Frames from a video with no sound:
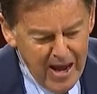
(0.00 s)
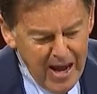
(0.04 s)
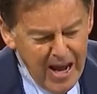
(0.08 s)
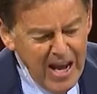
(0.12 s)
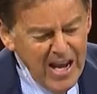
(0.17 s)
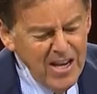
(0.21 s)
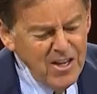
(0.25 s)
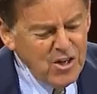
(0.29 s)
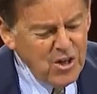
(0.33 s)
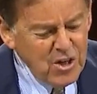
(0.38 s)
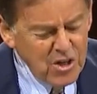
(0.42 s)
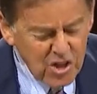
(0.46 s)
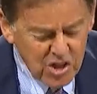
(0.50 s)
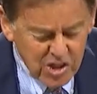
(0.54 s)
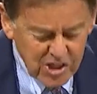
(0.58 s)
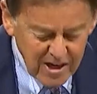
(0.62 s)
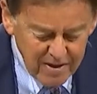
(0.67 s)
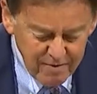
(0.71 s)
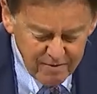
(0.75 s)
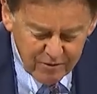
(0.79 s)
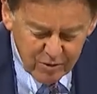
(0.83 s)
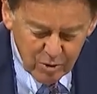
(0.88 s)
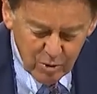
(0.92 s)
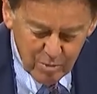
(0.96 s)
into
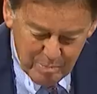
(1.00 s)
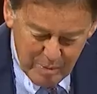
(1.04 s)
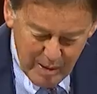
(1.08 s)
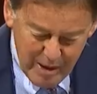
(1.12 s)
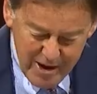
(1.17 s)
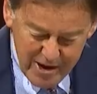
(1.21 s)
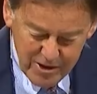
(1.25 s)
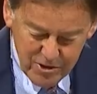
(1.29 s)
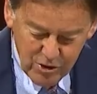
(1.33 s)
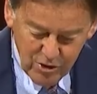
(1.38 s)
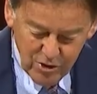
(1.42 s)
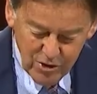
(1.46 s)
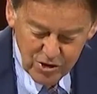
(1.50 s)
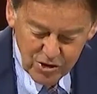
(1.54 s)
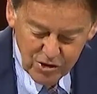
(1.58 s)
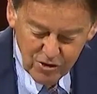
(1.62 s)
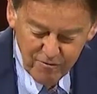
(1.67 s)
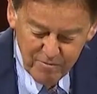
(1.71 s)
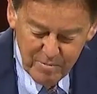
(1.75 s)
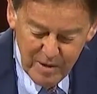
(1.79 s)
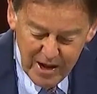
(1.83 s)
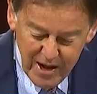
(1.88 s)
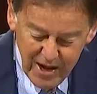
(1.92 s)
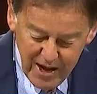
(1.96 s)
sinful patterns
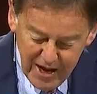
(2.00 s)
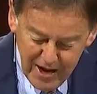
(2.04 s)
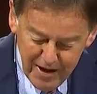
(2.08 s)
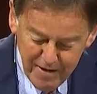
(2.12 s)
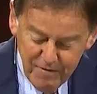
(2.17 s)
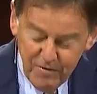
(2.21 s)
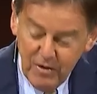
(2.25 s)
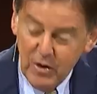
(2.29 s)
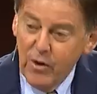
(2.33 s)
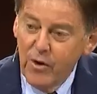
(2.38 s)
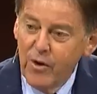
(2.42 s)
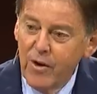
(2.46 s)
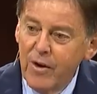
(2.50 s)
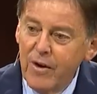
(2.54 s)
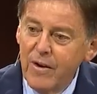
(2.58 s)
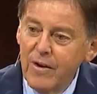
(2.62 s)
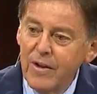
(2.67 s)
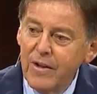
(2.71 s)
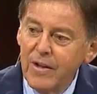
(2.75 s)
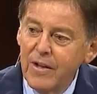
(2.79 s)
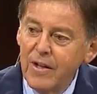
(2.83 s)
of behavior